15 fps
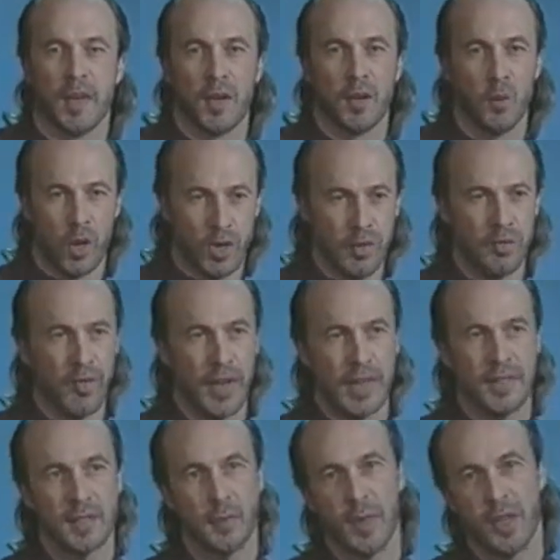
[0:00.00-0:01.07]
What you'll find
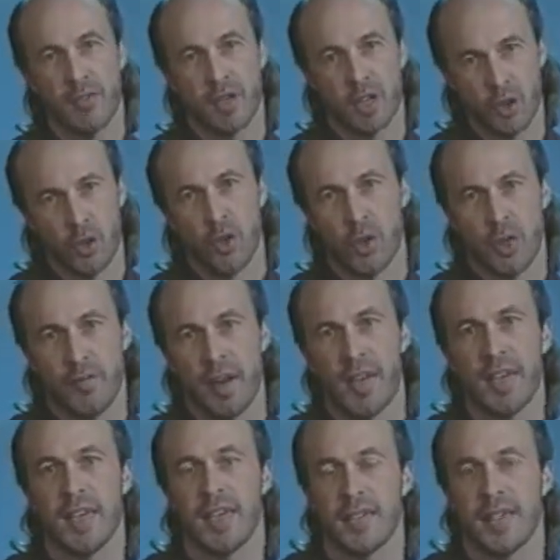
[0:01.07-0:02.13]
is that when you're recording
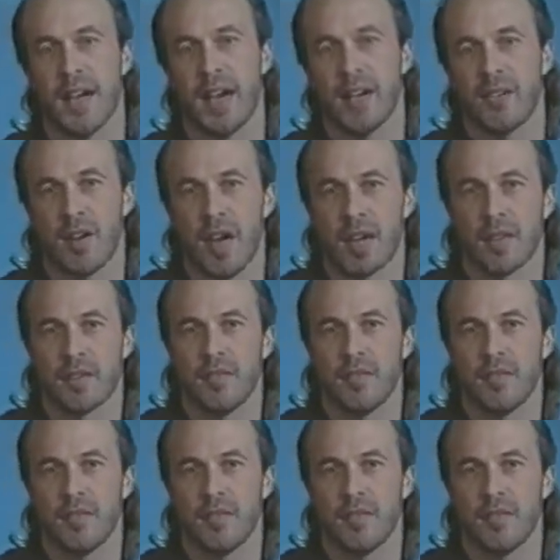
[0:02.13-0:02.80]
reggae guitar tracks,